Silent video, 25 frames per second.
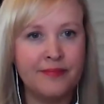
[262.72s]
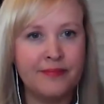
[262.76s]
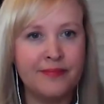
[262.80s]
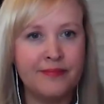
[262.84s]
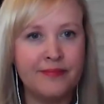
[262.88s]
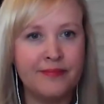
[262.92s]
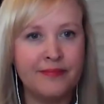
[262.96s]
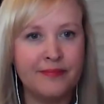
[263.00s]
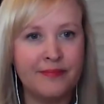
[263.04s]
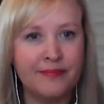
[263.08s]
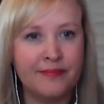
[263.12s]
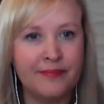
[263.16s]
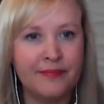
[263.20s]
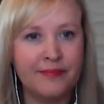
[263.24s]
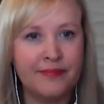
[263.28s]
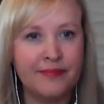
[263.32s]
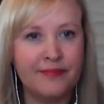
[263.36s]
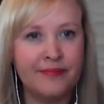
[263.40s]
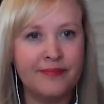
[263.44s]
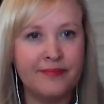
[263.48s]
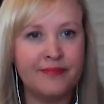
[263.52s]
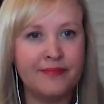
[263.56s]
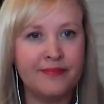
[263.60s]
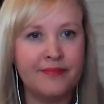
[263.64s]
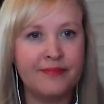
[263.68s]

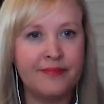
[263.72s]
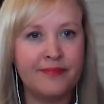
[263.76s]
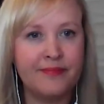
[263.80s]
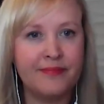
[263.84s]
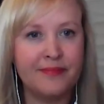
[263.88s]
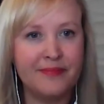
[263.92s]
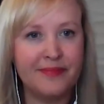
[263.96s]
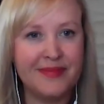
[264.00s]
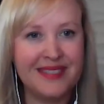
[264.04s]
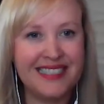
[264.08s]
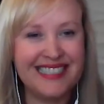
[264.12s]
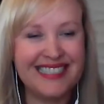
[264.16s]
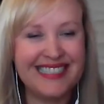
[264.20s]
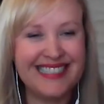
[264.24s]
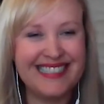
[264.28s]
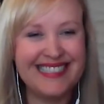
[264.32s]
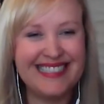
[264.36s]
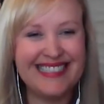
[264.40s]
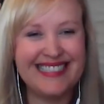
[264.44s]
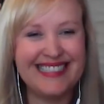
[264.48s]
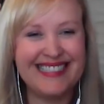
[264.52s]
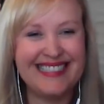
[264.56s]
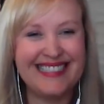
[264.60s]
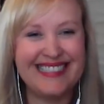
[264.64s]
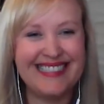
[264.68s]

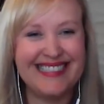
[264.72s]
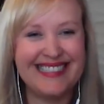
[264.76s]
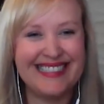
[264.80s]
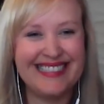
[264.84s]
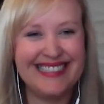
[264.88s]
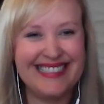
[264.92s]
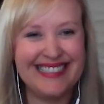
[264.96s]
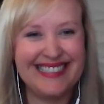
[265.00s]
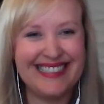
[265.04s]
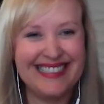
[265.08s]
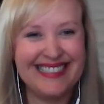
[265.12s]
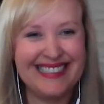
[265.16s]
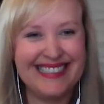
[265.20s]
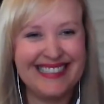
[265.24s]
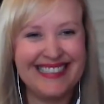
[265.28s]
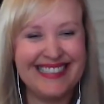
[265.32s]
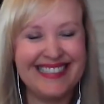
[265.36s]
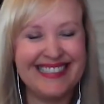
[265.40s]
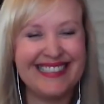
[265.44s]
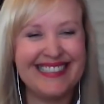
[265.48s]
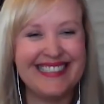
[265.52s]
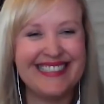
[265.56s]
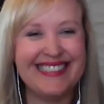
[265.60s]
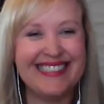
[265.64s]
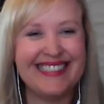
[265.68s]

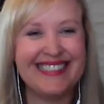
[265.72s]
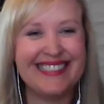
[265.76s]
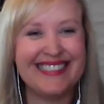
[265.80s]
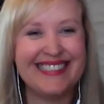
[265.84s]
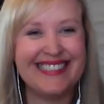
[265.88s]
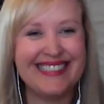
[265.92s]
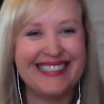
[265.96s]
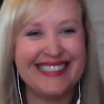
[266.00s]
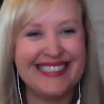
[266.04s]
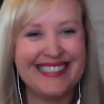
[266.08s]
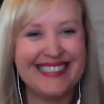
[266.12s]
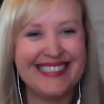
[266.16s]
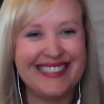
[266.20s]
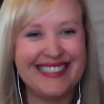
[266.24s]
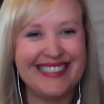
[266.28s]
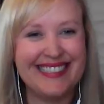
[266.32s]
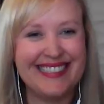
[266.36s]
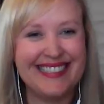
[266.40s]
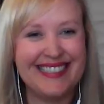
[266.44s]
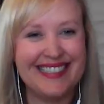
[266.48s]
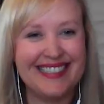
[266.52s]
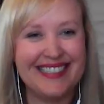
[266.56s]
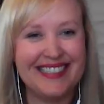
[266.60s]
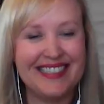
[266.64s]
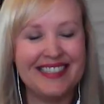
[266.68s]

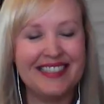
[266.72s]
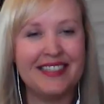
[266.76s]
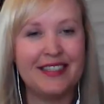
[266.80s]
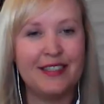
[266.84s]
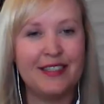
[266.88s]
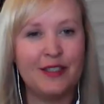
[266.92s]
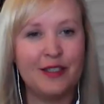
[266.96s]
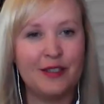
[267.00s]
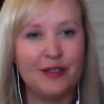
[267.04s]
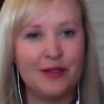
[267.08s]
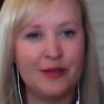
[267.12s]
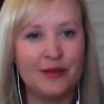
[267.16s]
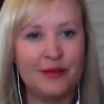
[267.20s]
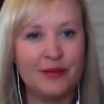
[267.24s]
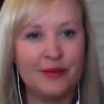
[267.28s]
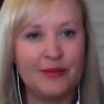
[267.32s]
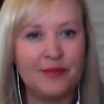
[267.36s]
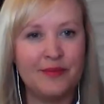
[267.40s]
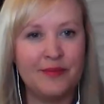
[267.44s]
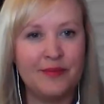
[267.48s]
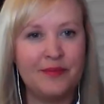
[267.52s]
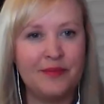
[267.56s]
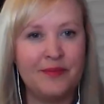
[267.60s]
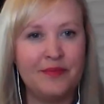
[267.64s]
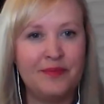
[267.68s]

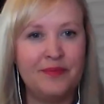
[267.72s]
This person isn't speaking.